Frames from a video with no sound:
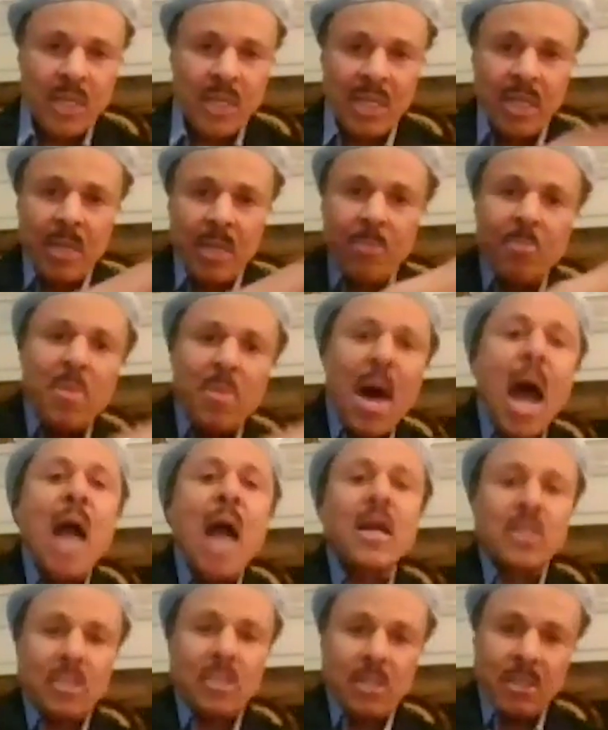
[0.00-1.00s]
in the
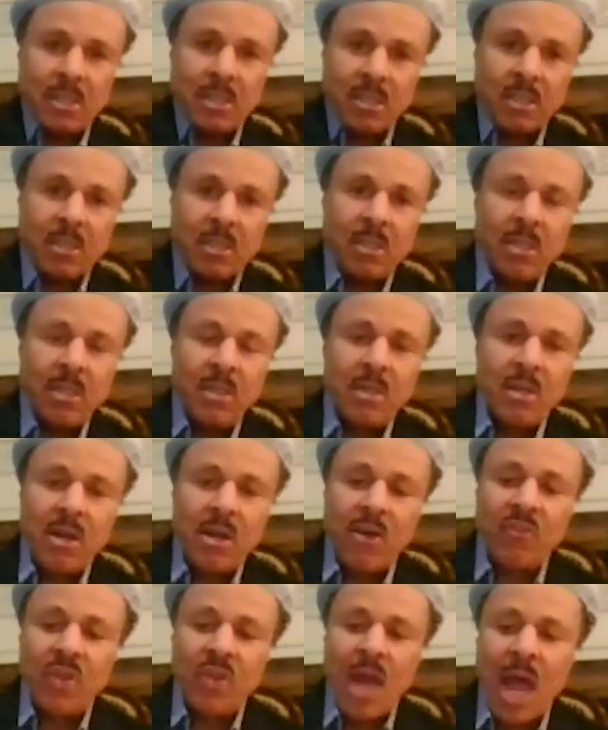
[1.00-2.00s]
boxes
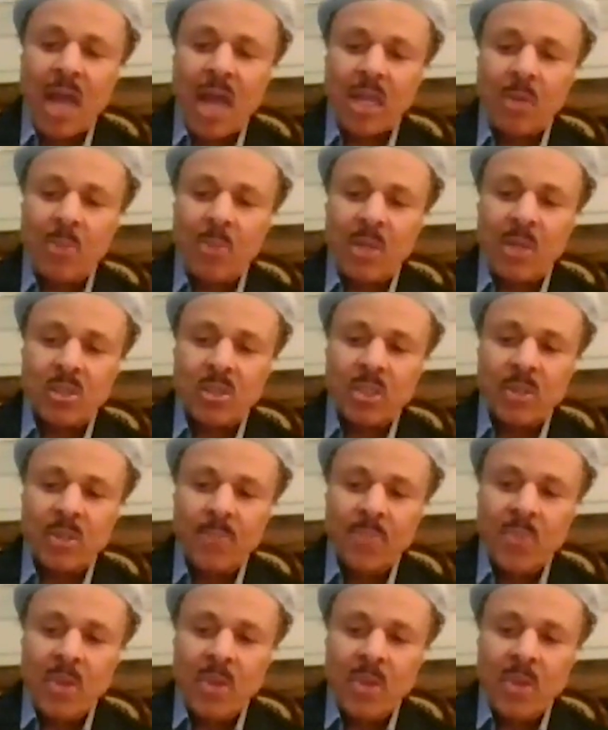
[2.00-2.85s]
of documents